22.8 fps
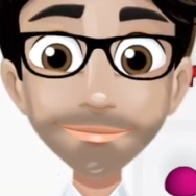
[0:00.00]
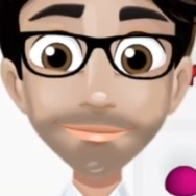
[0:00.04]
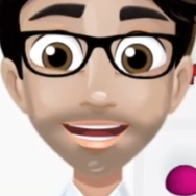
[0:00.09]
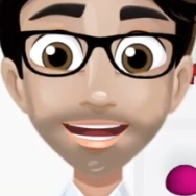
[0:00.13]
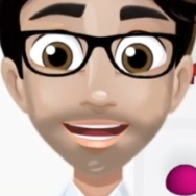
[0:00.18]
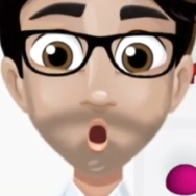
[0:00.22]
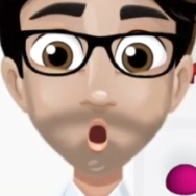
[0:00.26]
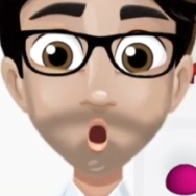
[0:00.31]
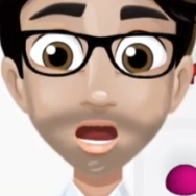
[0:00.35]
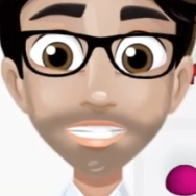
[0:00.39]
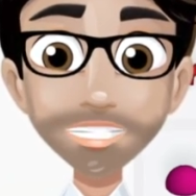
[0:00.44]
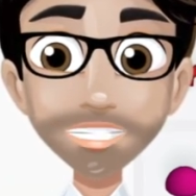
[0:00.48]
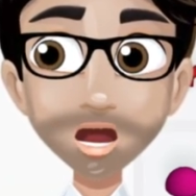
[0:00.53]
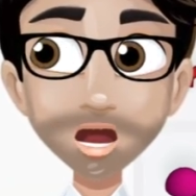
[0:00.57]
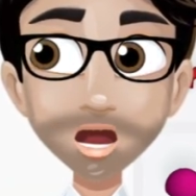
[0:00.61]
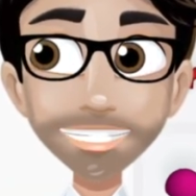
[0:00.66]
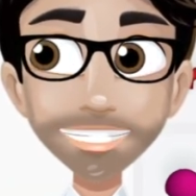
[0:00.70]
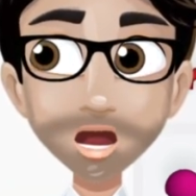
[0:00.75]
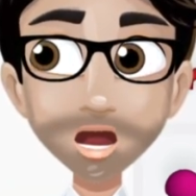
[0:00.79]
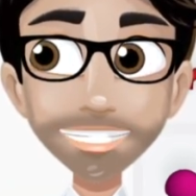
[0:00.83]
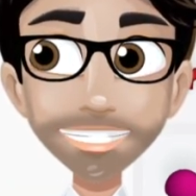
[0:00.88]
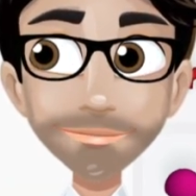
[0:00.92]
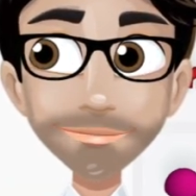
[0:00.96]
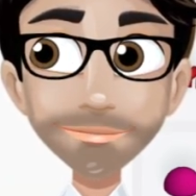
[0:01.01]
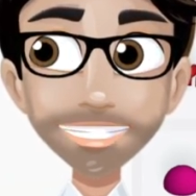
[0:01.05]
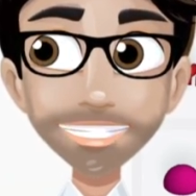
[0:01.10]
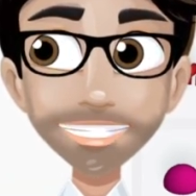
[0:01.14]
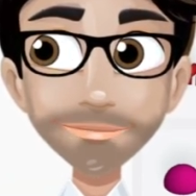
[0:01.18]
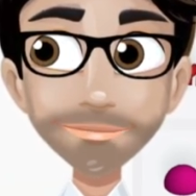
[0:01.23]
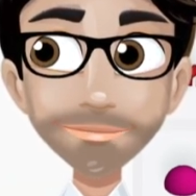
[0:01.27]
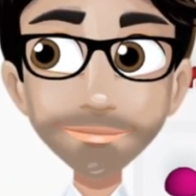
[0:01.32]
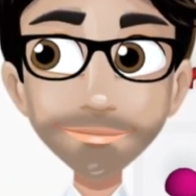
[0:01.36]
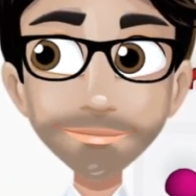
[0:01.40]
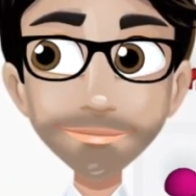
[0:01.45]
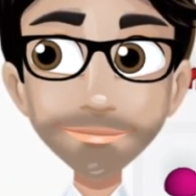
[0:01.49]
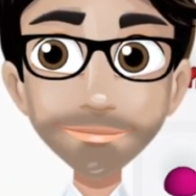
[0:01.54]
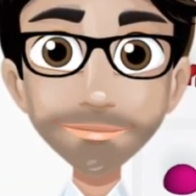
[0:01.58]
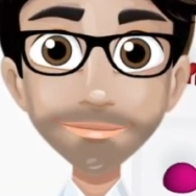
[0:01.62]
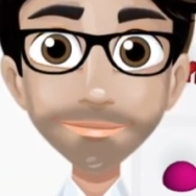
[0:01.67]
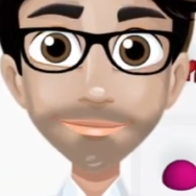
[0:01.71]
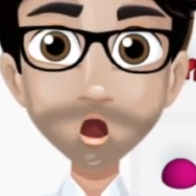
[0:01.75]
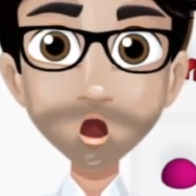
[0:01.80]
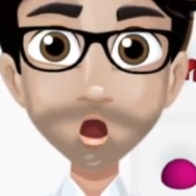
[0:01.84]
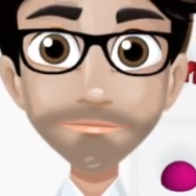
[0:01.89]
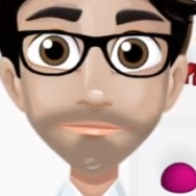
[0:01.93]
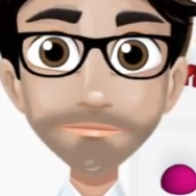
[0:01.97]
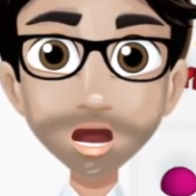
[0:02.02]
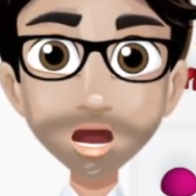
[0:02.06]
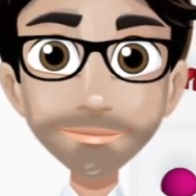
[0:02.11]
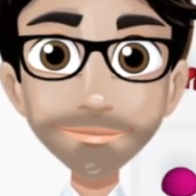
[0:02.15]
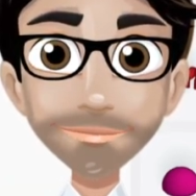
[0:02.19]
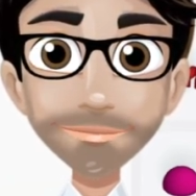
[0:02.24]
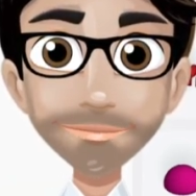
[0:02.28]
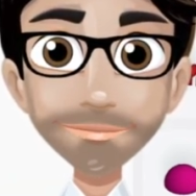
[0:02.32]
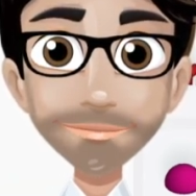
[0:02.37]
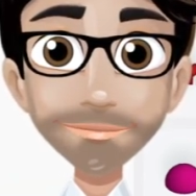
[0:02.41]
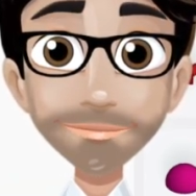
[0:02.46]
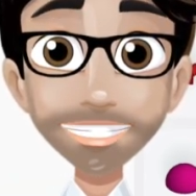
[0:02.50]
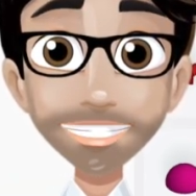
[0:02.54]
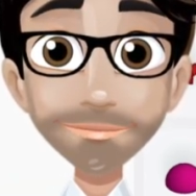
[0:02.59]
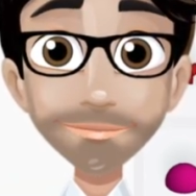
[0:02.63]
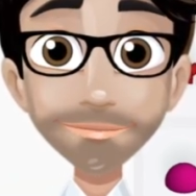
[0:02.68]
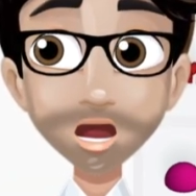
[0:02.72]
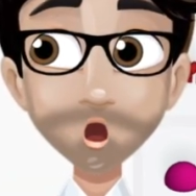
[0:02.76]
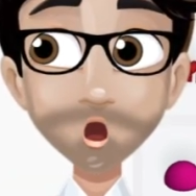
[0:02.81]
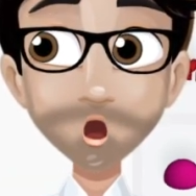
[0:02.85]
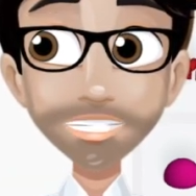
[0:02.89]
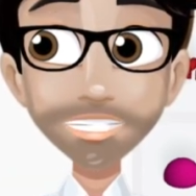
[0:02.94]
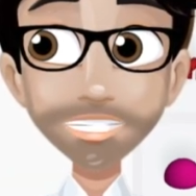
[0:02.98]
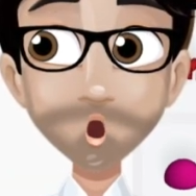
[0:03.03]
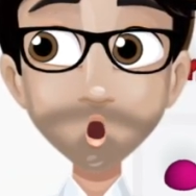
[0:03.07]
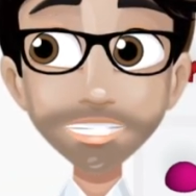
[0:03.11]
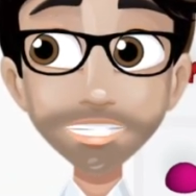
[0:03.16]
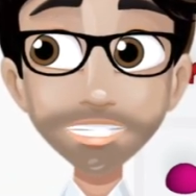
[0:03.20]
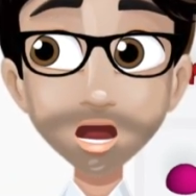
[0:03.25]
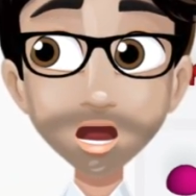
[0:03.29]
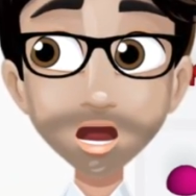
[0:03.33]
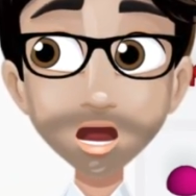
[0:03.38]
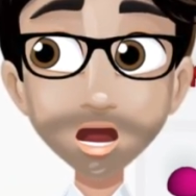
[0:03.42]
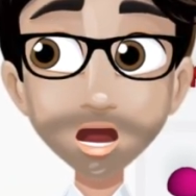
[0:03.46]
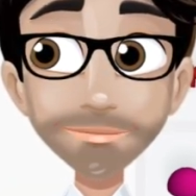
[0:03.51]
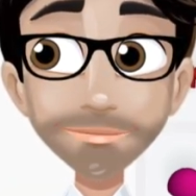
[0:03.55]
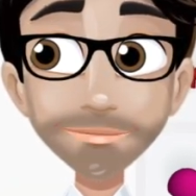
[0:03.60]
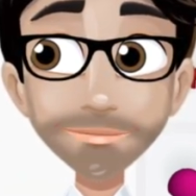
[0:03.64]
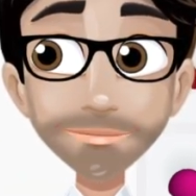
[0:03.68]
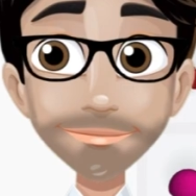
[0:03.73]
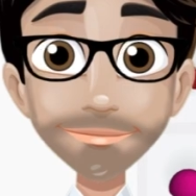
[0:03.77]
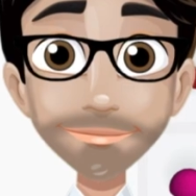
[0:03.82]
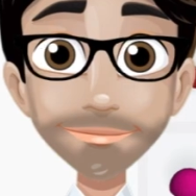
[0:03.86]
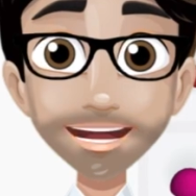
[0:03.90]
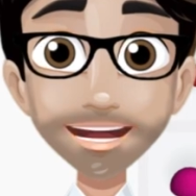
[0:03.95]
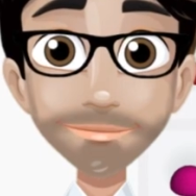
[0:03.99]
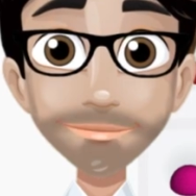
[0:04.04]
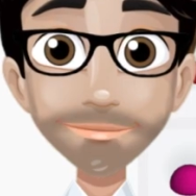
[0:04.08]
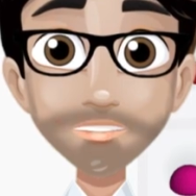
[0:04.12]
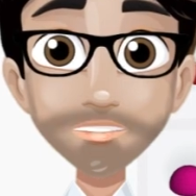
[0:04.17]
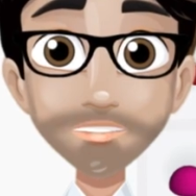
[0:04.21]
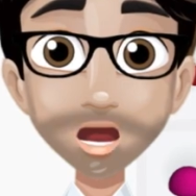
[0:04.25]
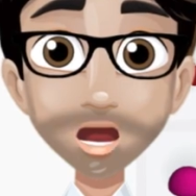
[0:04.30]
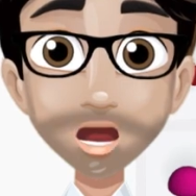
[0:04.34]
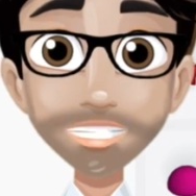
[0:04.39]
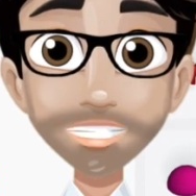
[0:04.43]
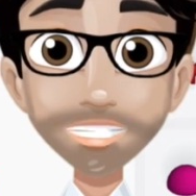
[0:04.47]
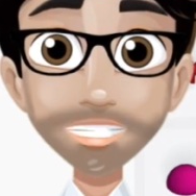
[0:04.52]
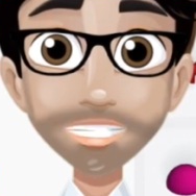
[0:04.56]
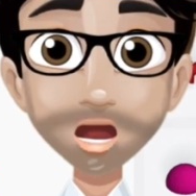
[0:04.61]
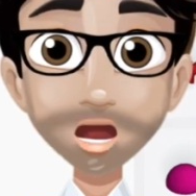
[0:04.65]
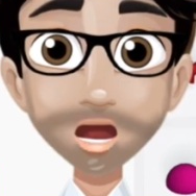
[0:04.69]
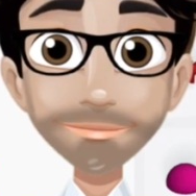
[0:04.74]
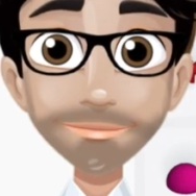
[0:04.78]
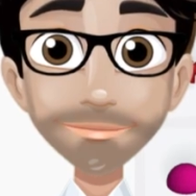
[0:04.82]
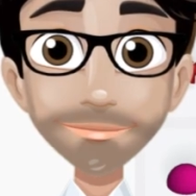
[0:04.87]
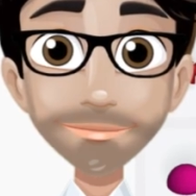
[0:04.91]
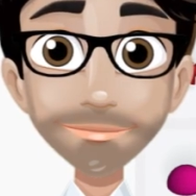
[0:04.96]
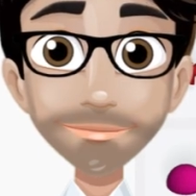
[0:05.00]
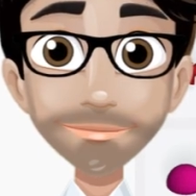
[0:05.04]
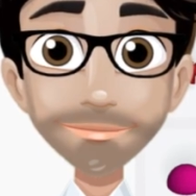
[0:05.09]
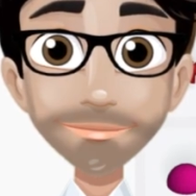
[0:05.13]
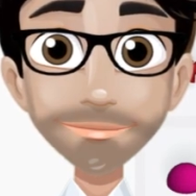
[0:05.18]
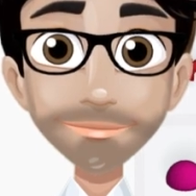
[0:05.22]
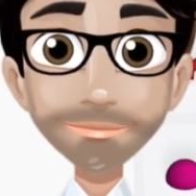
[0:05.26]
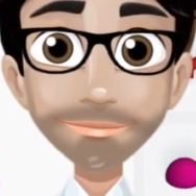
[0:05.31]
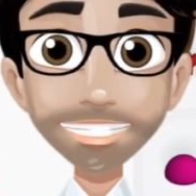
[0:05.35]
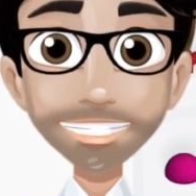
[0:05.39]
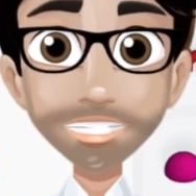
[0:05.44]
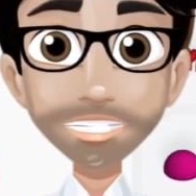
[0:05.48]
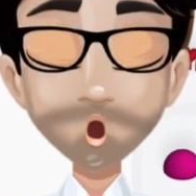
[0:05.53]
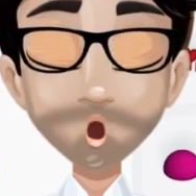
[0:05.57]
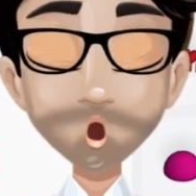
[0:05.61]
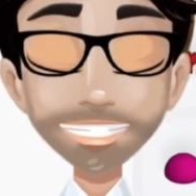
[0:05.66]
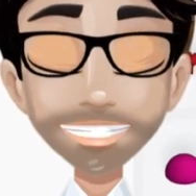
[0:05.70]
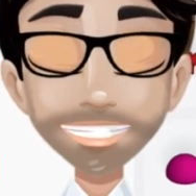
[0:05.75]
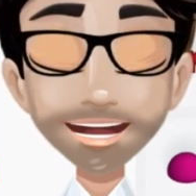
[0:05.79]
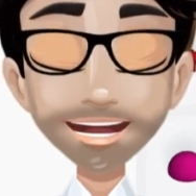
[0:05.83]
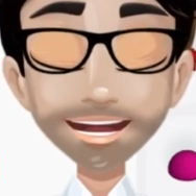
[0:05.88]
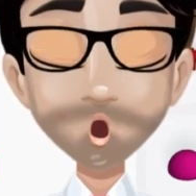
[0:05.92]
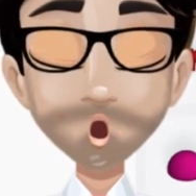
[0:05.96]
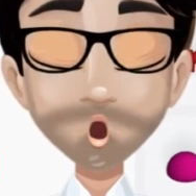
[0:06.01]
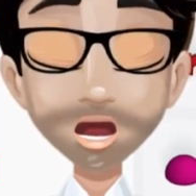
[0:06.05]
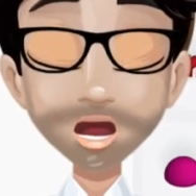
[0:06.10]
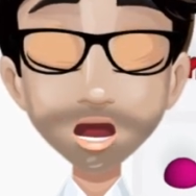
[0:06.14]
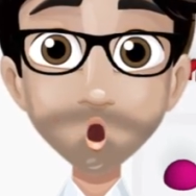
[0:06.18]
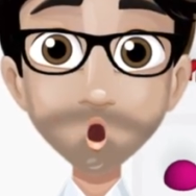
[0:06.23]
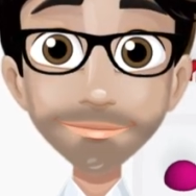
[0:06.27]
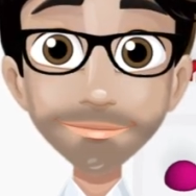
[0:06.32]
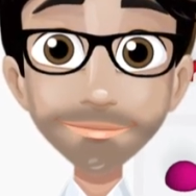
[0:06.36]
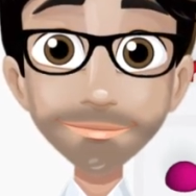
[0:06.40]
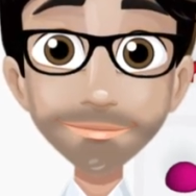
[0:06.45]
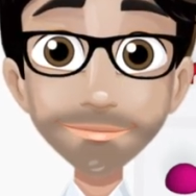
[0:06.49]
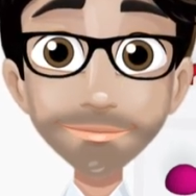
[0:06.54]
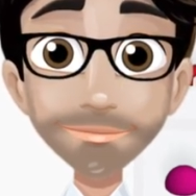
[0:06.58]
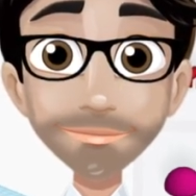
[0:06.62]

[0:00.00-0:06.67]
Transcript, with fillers: You can also add texture. Great, very important. Once you have your finished leg, here's what you need to do.